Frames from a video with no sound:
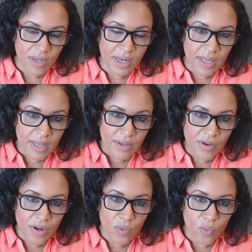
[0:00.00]
one,
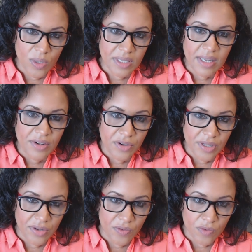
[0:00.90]
what's
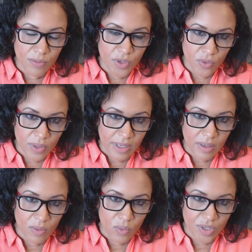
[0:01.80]
hindering you from doing
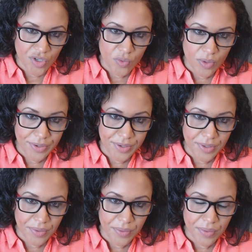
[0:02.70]
what you want to
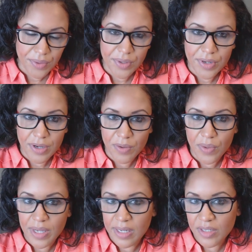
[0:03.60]
do?
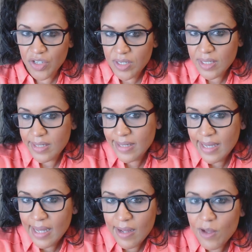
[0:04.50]
And just,
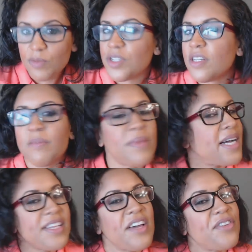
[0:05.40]
I hope she doesn't
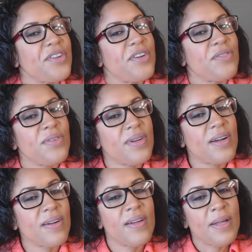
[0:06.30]
mind. Y'all don't know
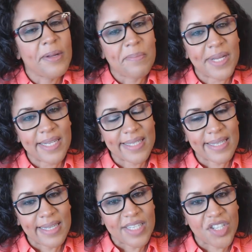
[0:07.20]
her, but
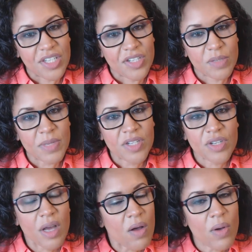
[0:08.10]
she just
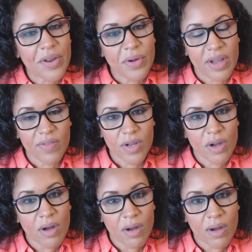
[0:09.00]
mentioned, oh, I don't have
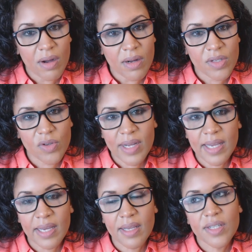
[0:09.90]
a car, so I
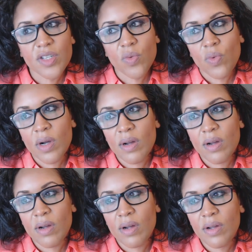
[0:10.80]
can't get to
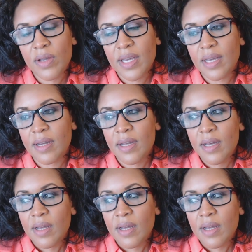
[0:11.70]
work. And,